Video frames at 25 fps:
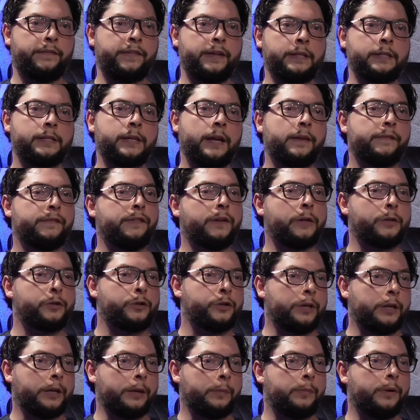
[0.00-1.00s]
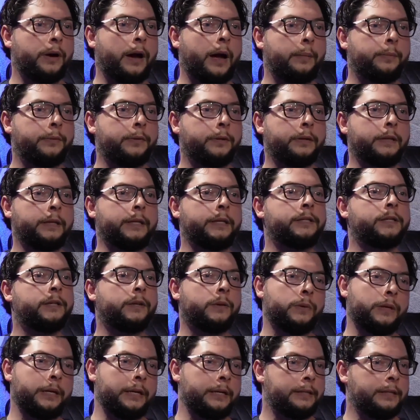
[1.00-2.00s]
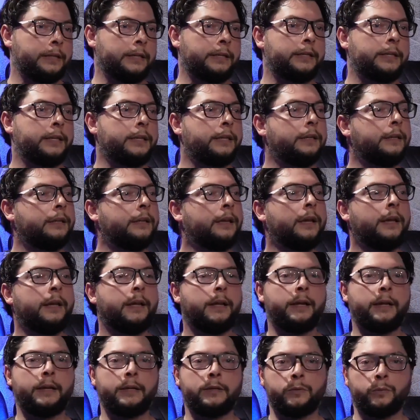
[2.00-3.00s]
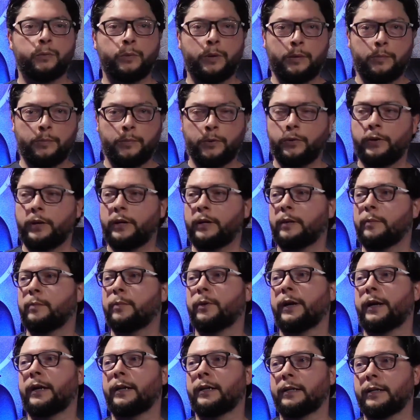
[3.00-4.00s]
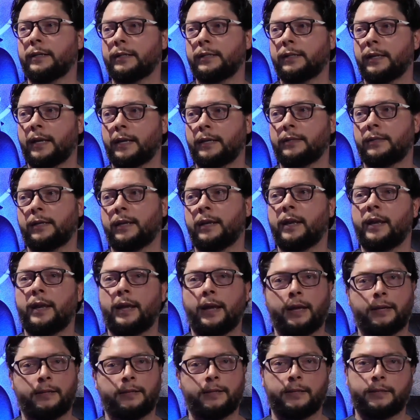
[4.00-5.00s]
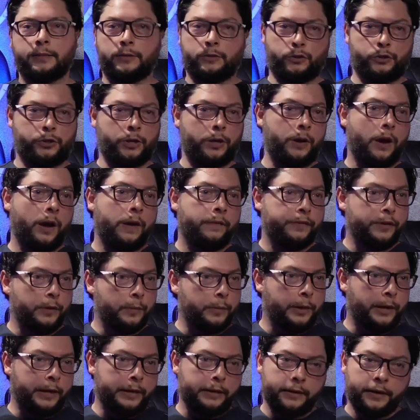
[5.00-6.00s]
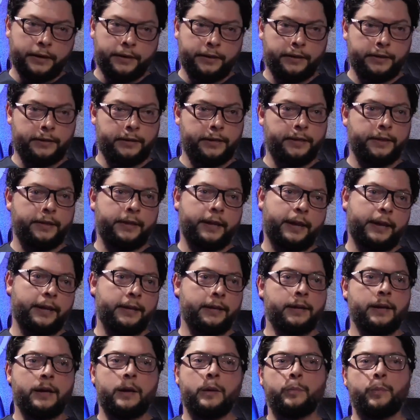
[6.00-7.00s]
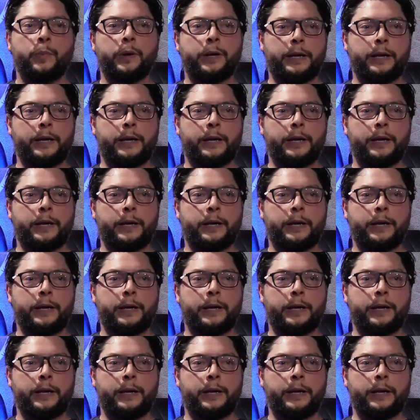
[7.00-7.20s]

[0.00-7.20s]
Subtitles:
not functioning properly. So ECT is rebooting the brain in a sense. It doesn't shut off your brain or anything like that, but